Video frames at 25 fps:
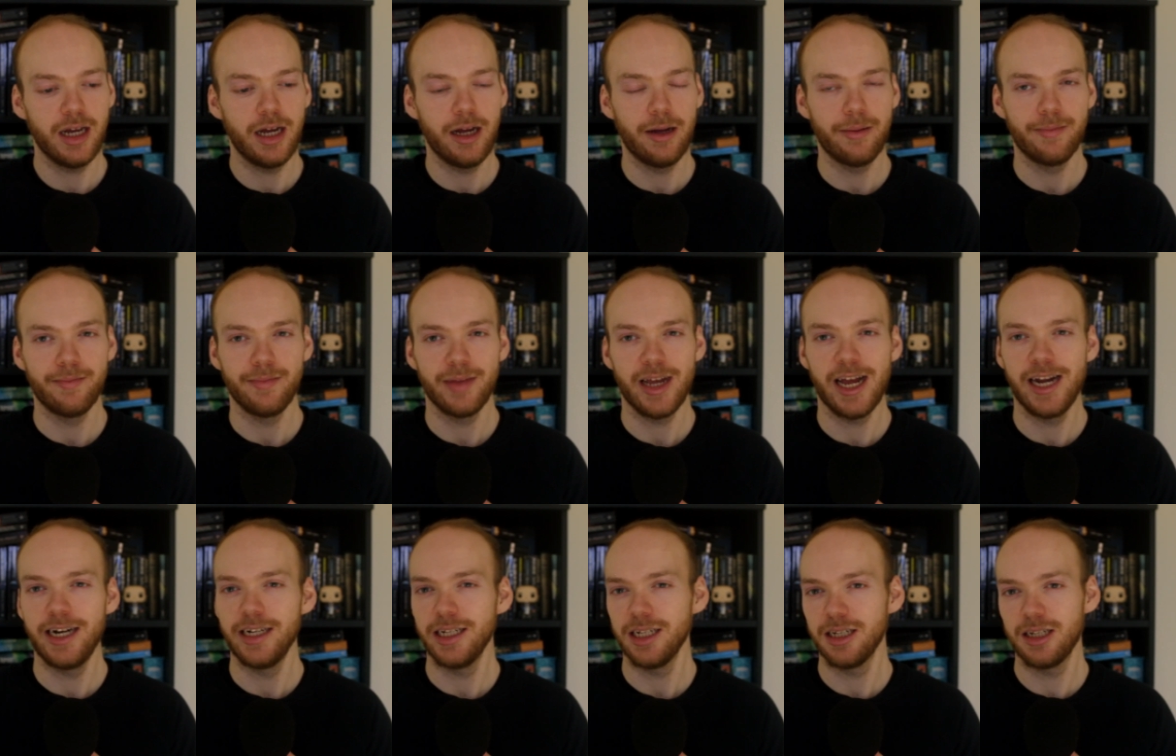
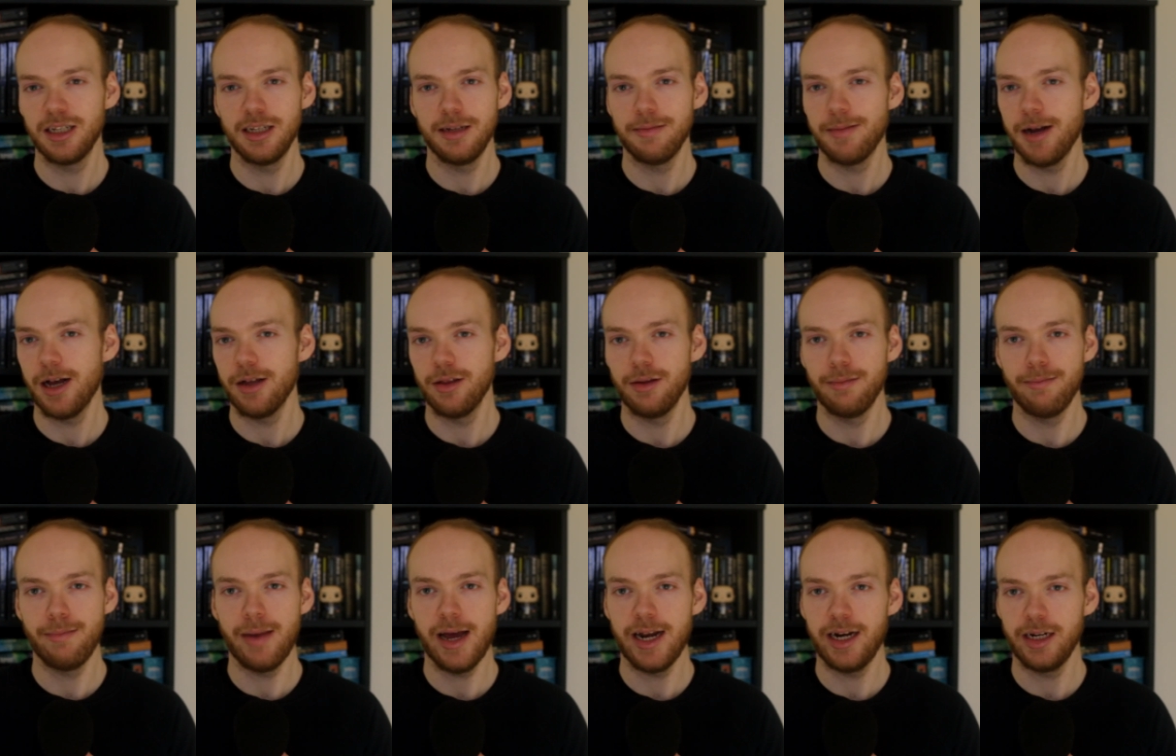and this is
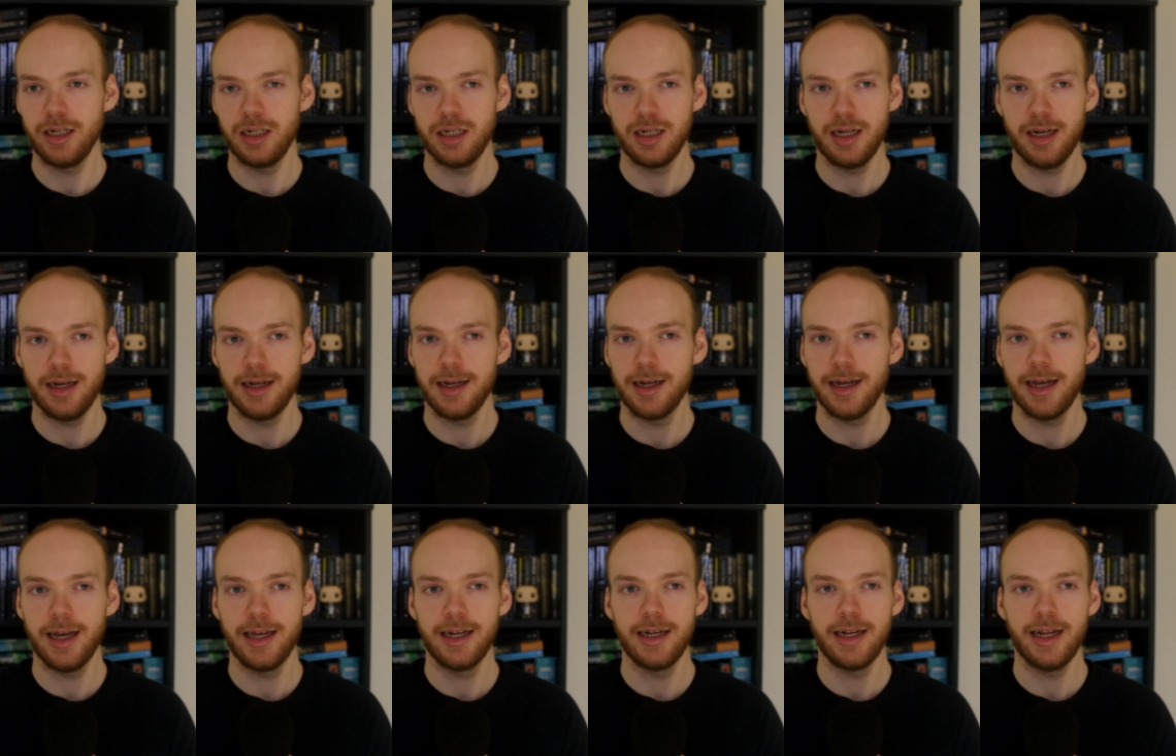about the
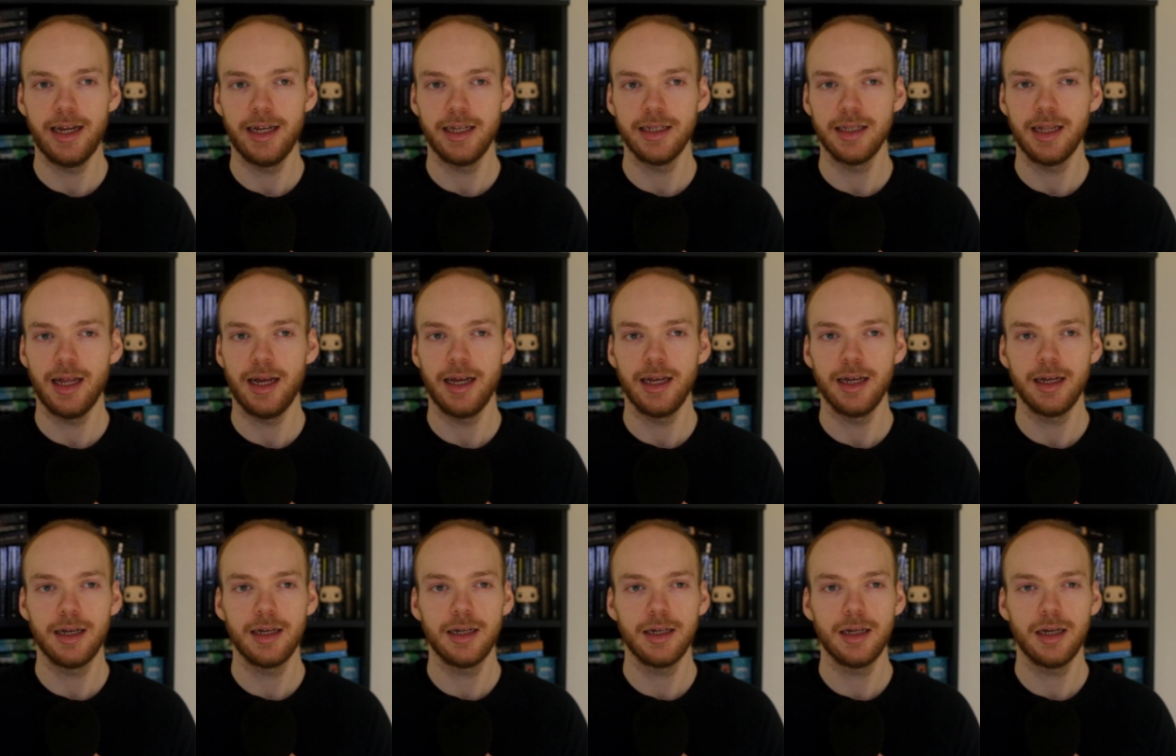manager, and there's
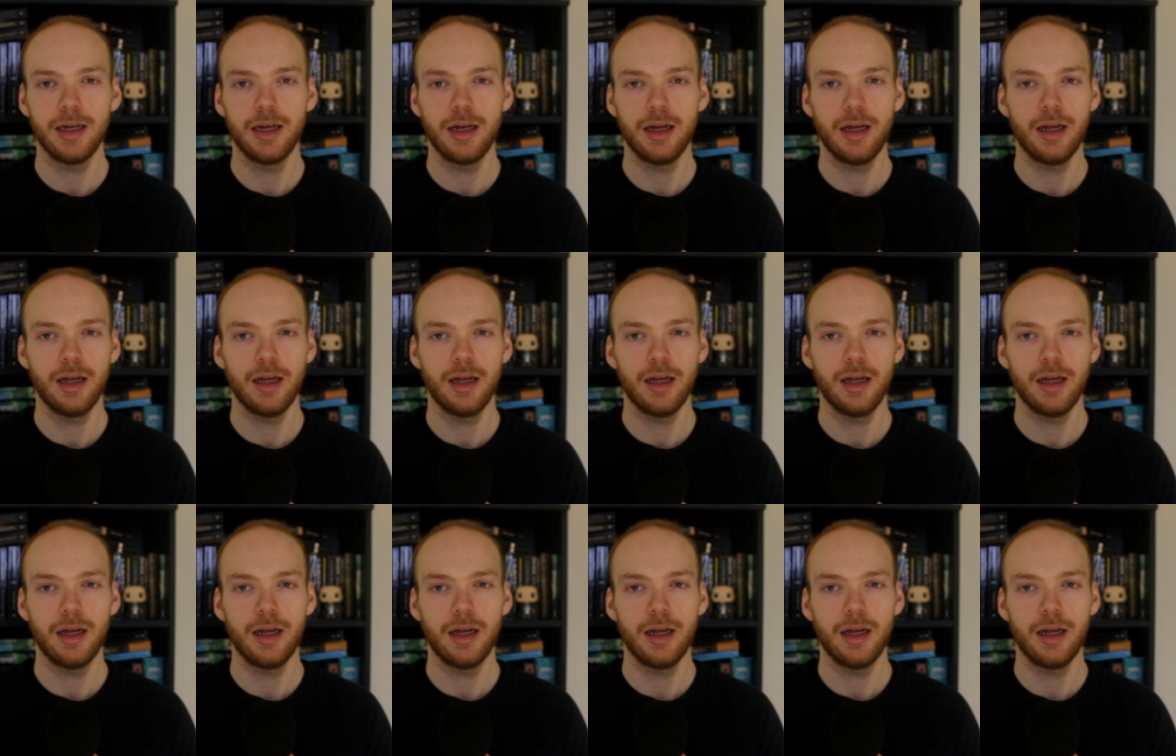like